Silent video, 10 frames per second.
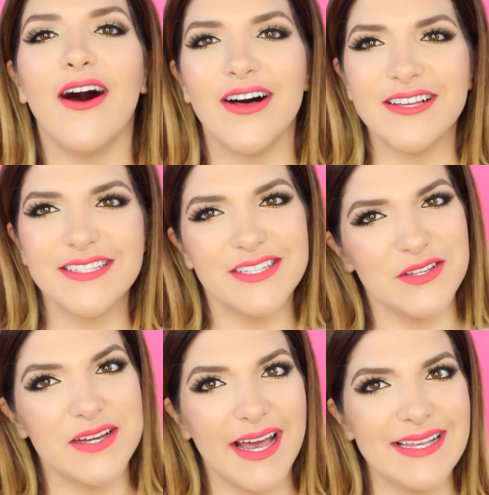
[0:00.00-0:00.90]
I'll
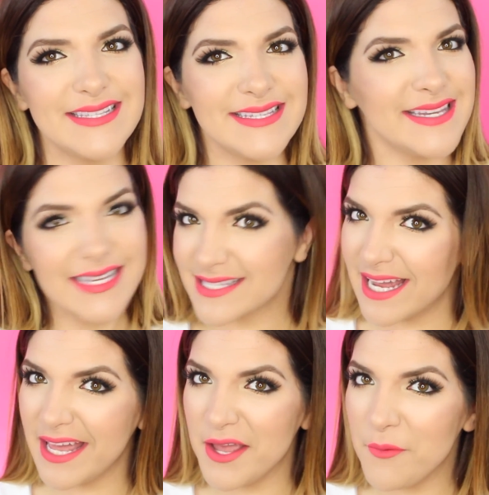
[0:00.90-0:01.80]
see you guys next
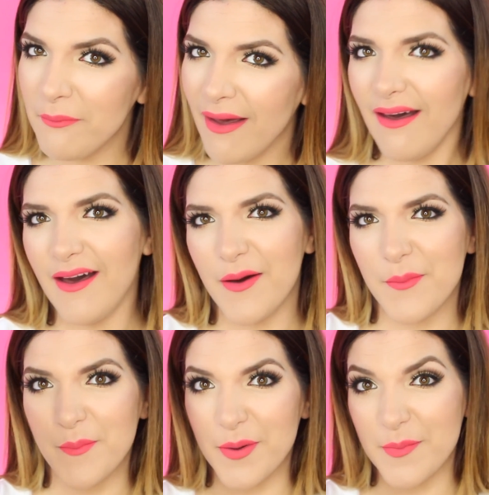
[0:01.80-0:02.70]
time.
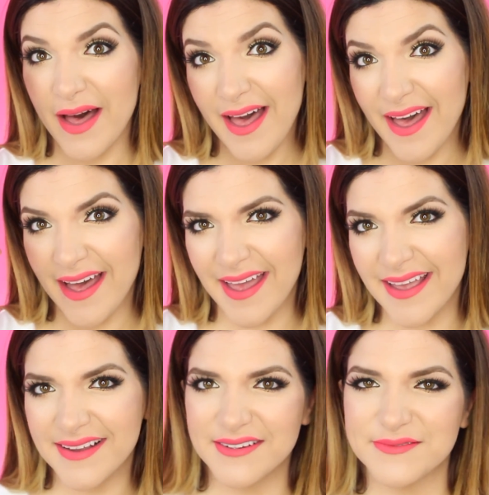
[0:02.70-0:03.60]
Bye-bye.